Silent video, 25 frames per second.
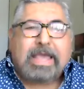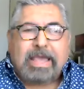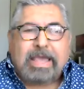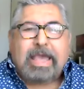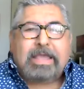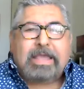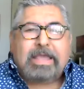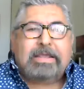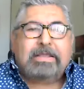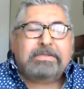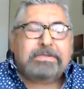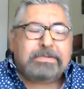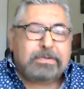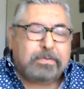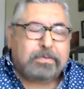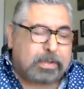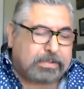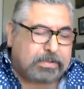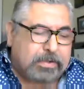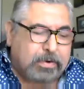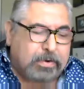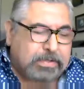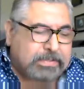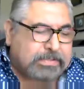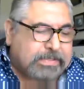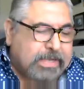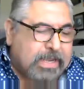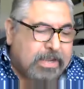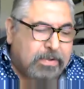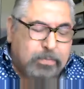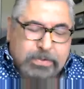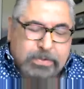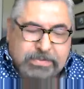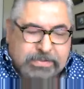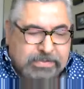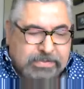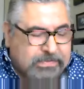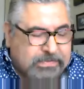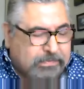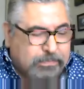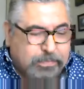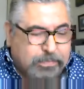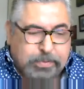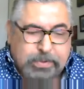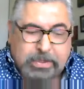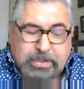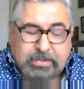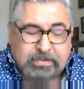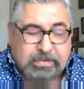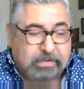adding to what you're saying, which is
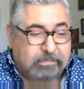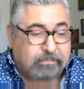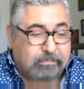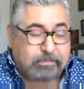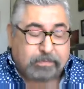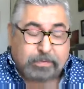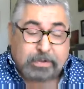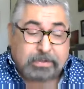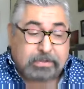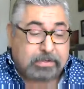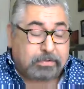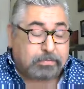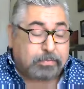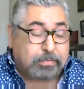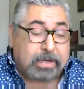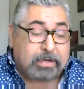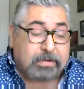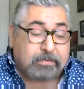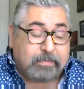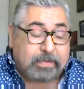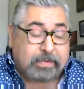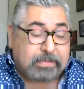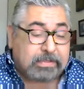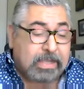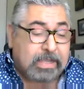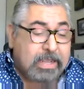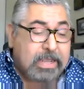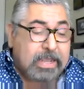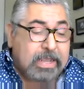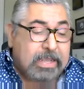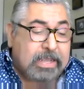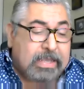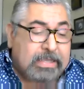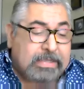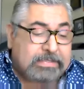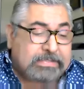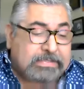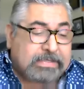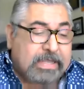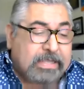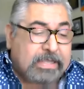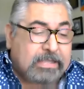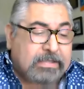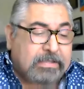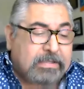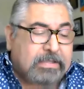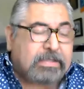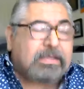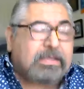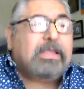really, really relevant, is
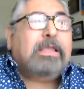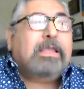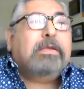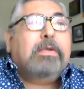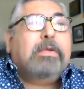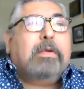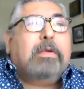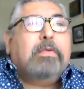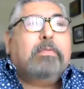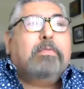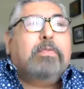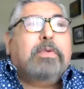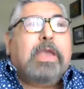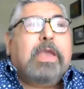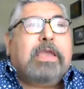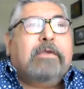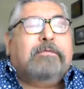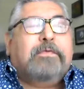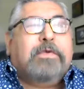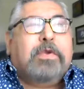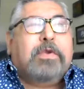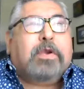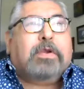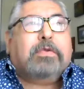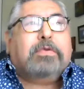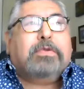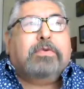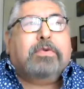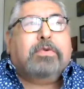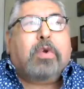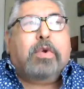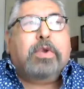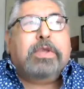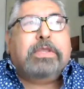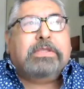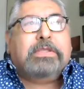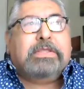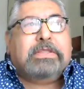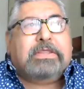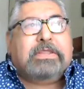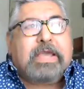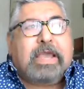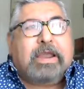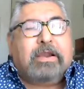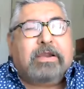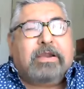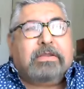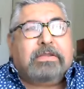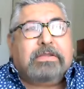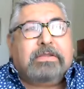if you're going
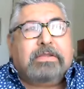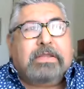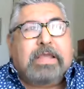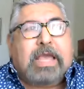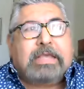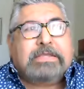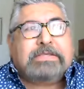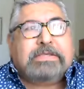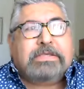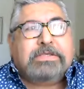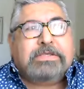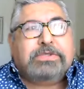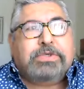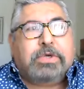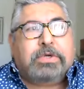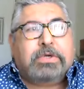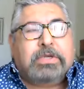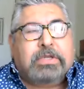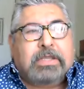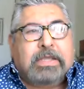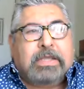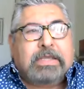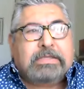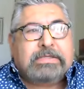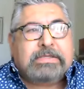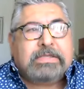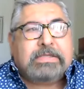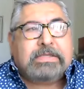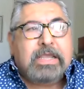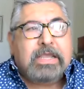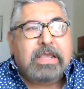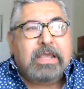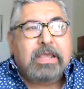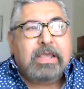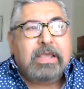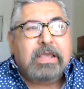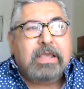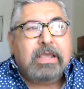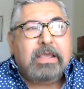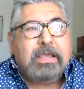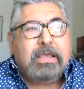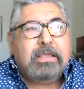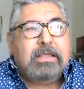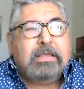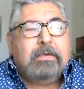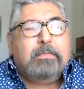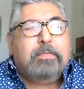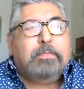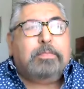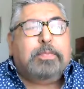there as a journalist,
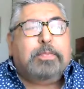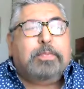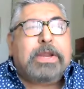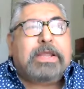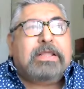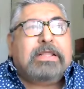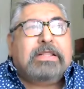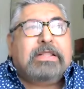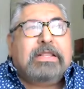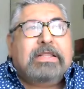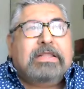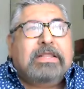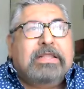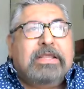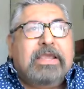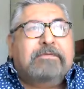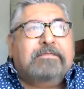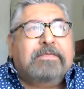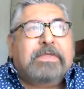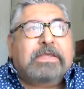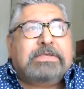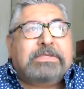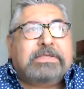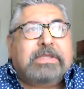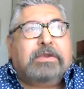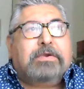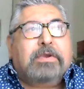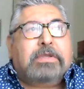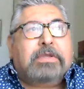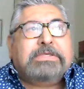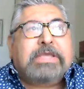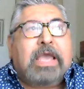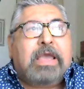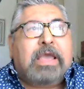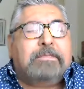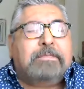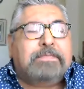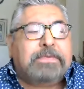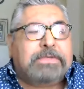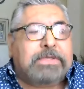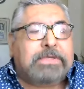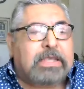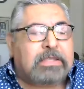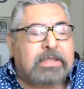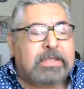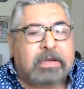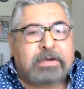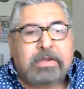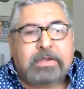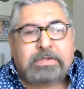leave the stereotypes in
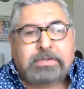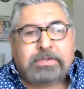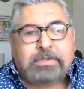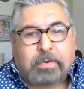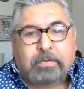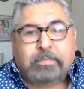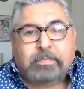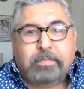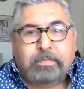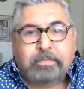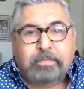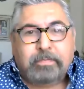the newsroom.